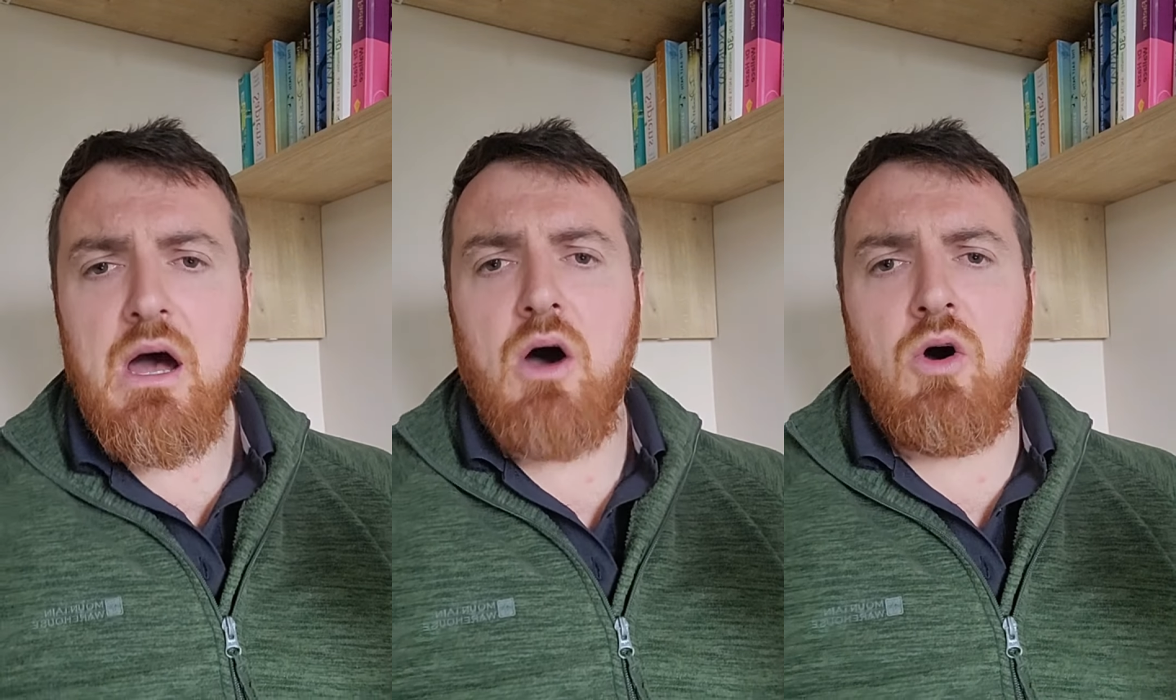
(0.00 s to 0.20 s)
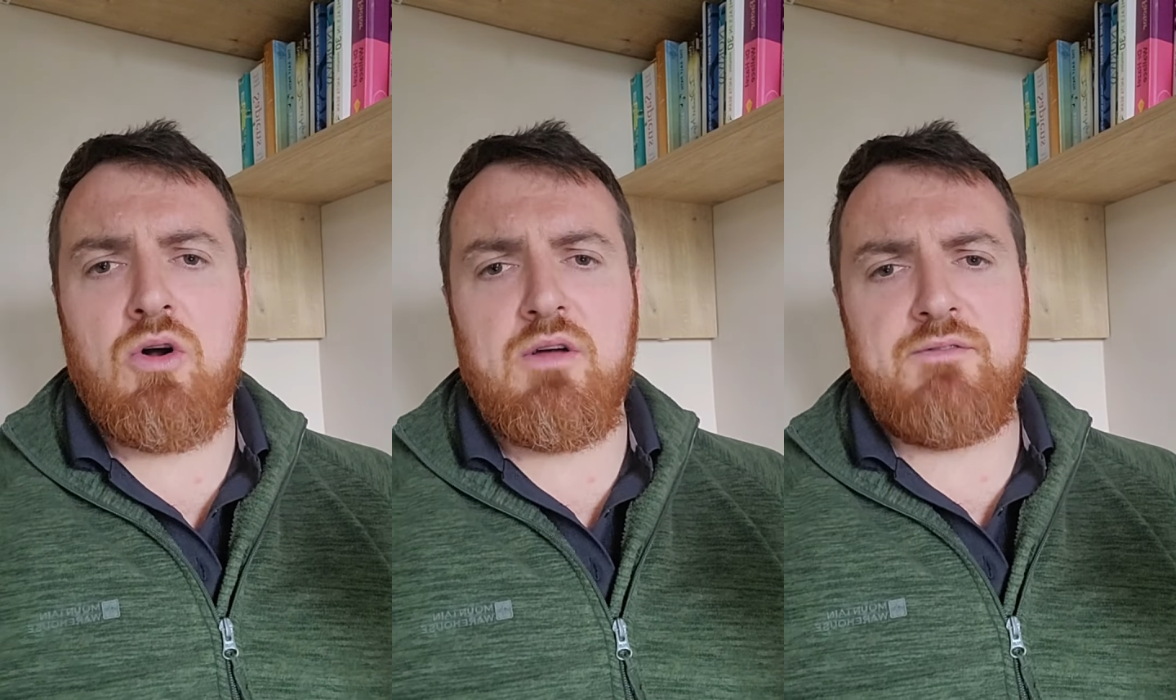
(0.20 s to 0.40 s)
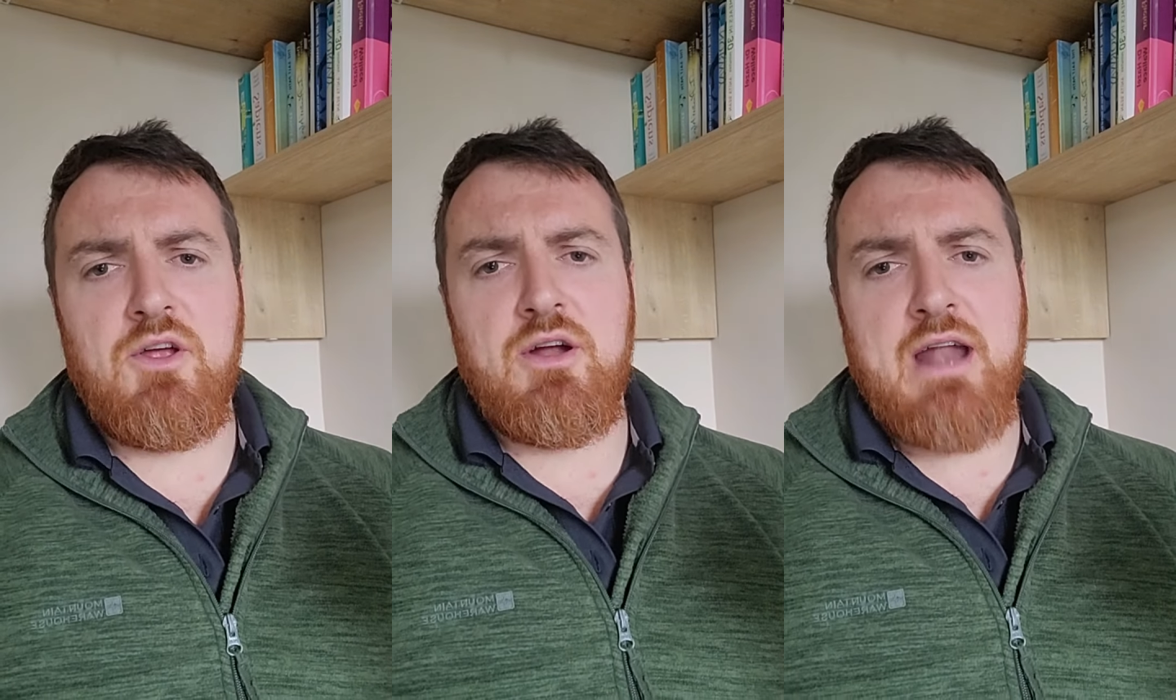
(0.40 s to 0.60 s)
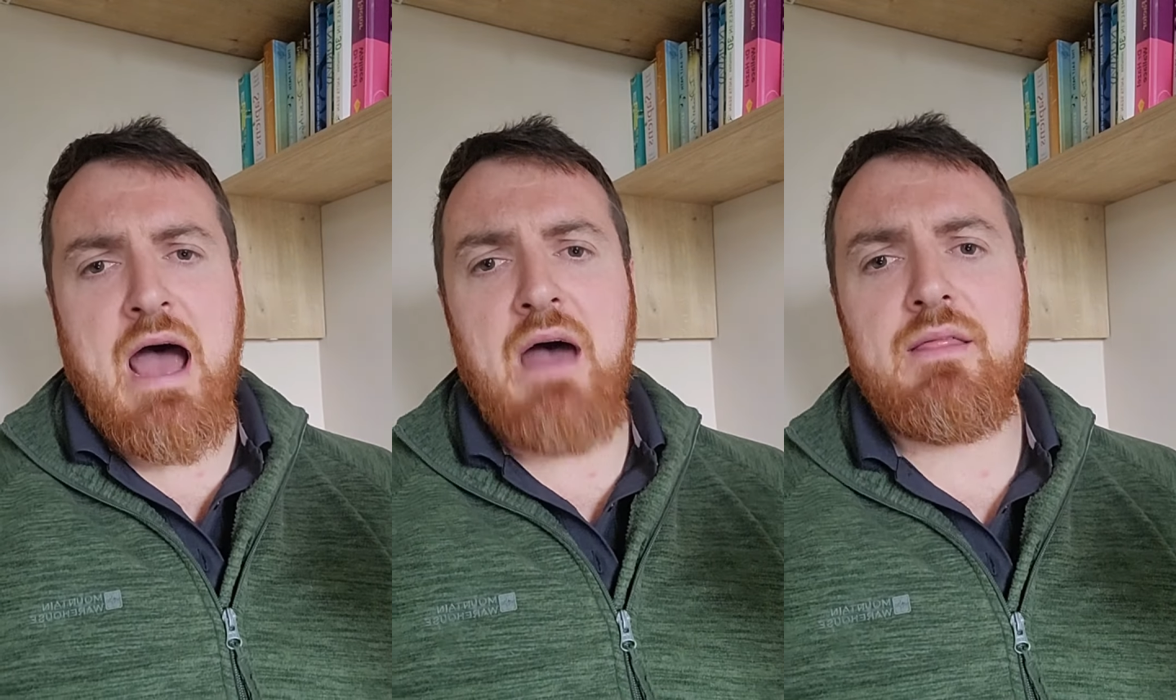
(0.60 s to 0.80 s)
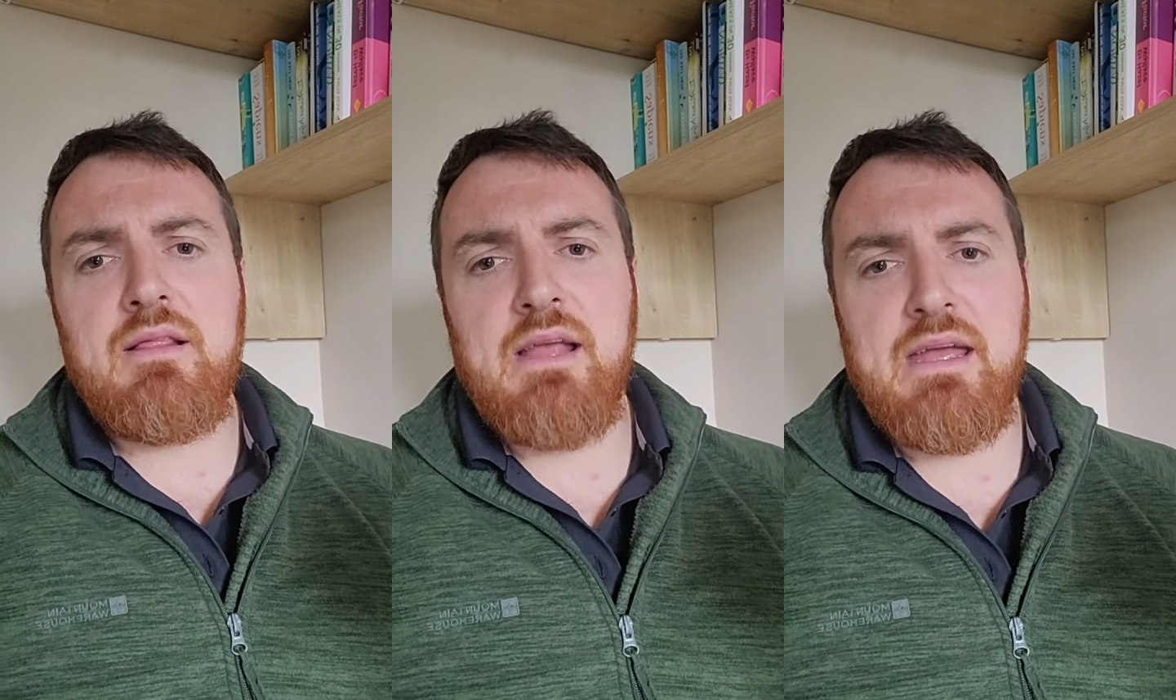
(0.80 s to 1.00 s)
Or if you're an
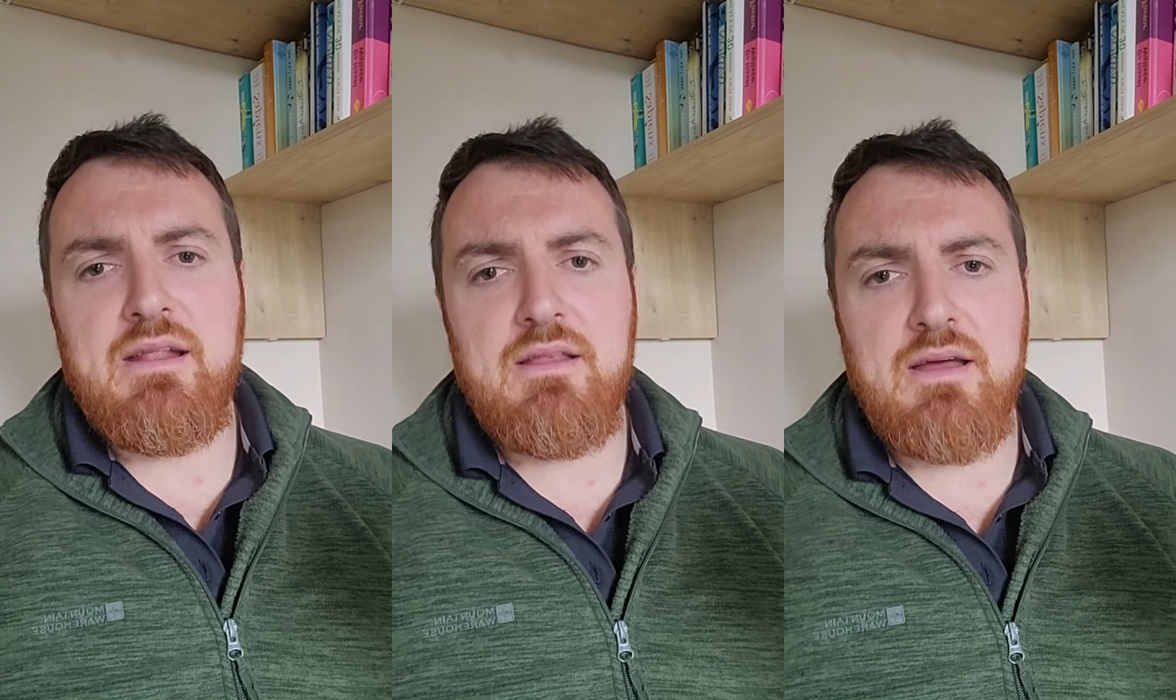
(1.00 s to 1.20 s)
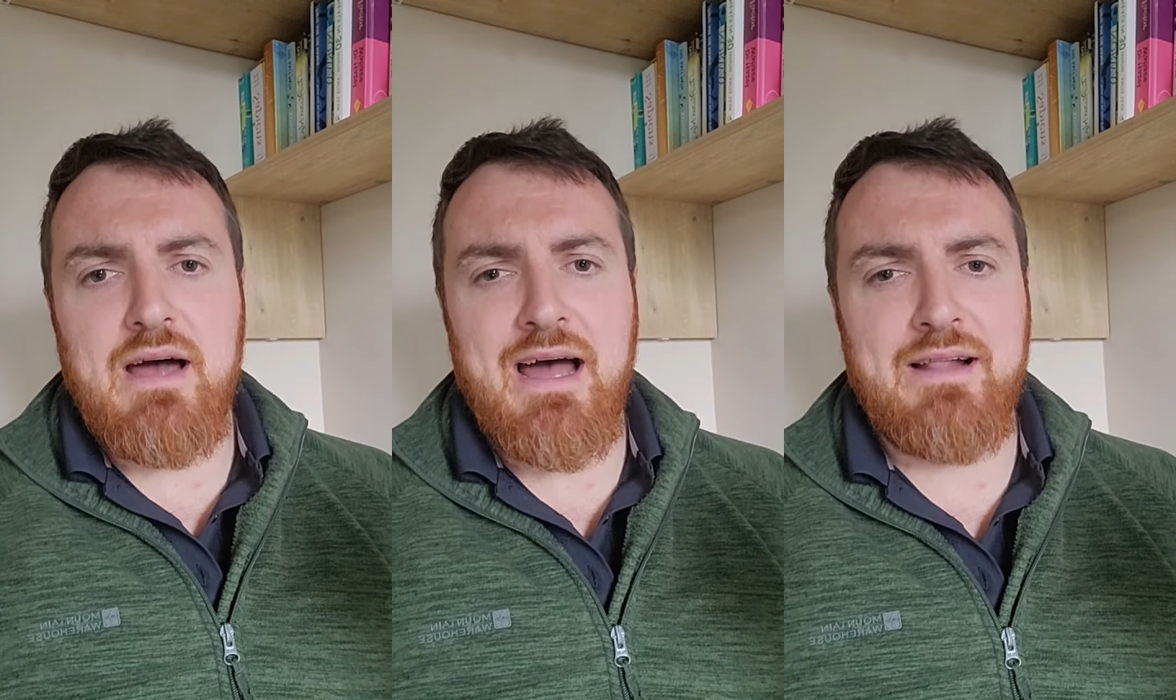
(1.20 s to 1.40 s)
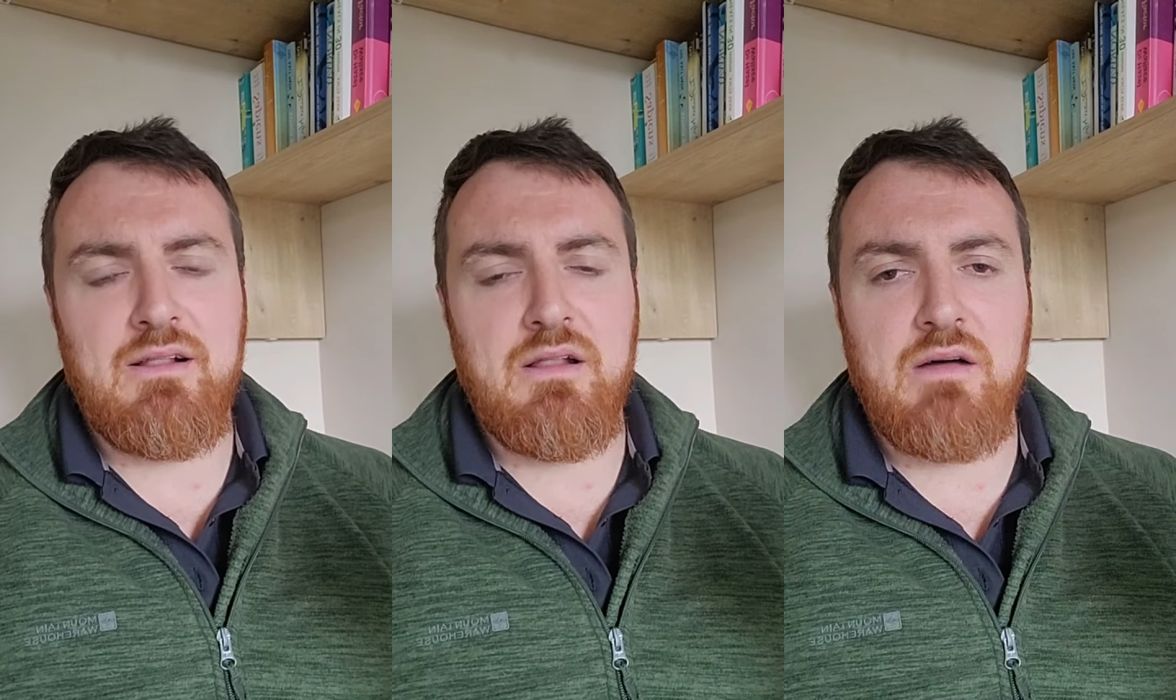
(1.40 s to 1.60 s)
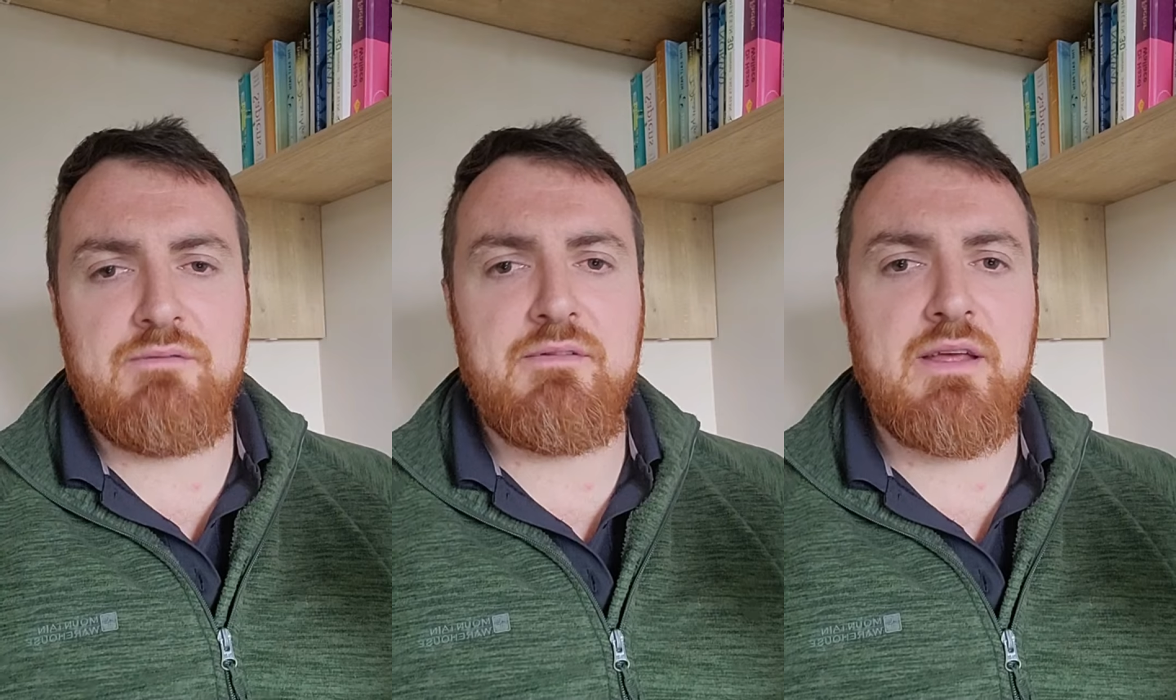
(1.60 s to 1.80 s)
athlete, I'd love